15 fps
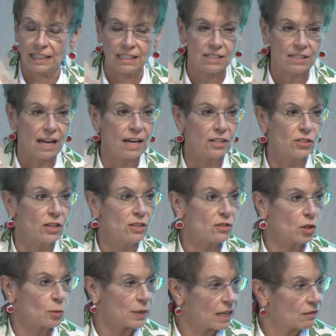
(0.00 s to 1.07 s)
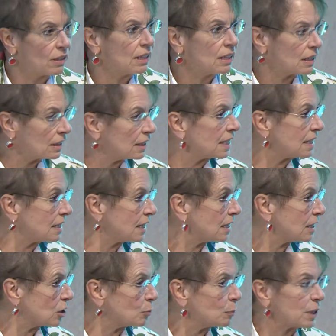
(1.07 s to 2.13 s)
It's not just that we have
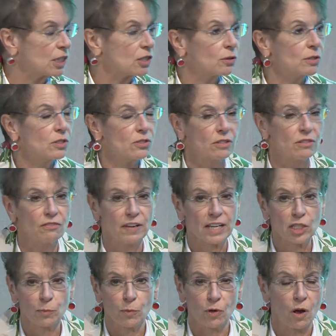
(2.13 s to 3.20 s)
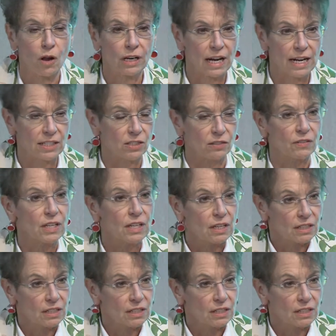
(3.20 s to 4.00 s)
LinkedIn and Pinterest and Facebook, all kinds of